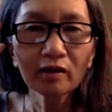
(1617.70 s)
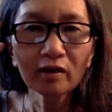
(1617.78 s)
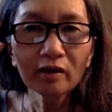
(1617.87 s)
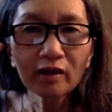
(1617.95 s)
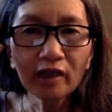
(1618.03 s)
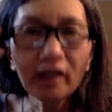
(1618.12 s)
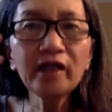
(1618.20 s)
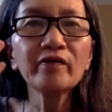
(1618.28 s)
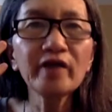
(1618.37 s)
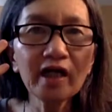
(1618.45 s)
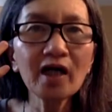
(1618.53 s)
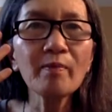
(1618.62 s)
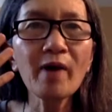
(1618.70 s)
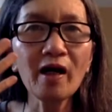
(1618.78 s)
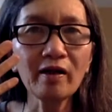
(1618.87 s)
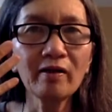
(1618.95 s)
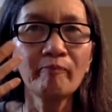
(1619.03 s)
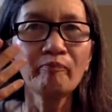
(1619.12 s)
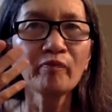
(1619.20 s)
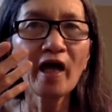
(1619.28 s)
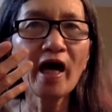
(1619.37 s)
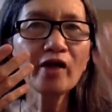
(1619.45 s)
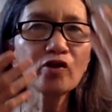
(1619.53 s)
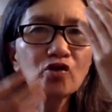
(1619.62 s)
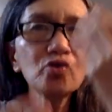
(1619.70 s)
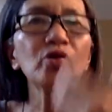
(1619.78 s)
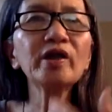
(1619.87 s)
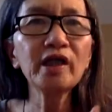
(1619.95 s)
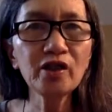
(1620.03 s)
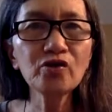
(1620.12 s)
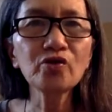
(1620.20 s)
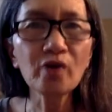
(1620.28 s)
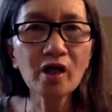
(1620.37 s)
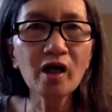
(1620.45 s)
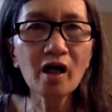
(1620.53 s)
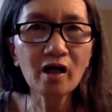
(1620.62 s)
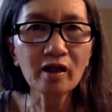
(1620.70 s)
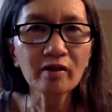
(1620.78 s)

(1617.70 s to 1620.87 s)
clearing her mind and tune into her heart.